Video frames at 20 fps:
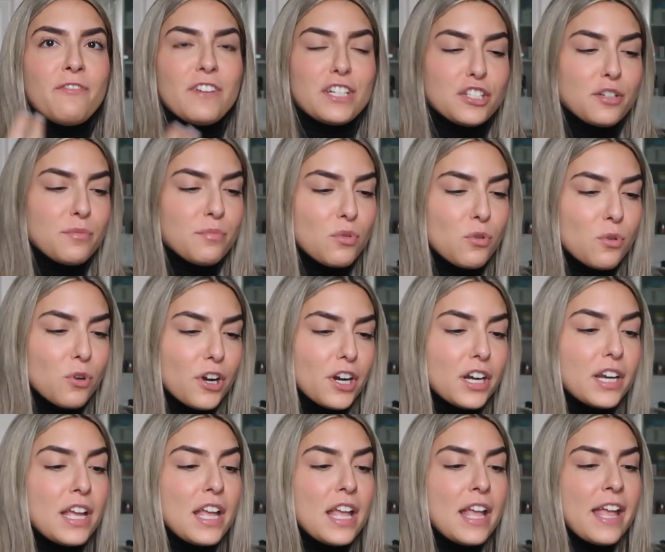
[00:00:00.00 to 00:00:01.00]
vision
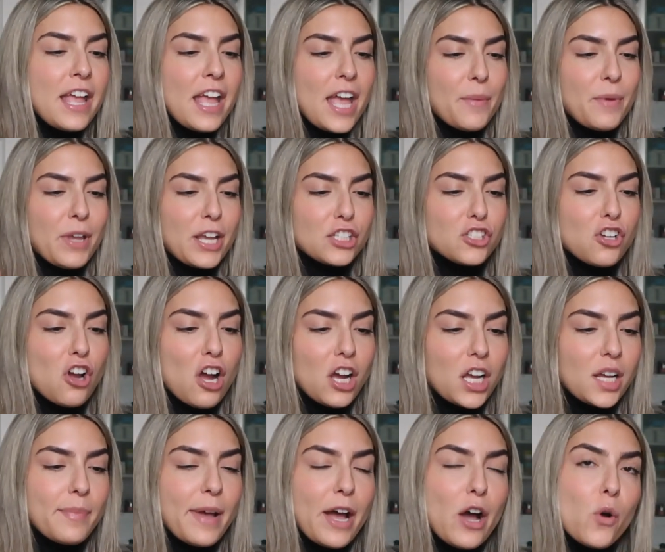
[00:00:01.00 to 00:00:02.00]
board and we could
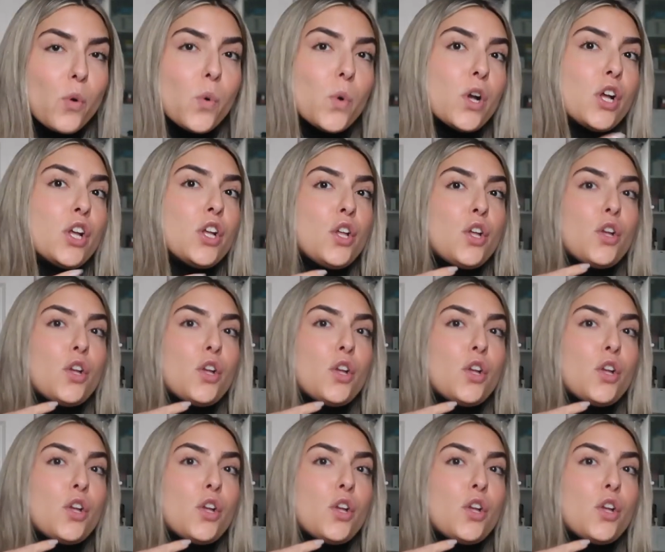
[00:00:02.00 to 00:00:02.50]
talk about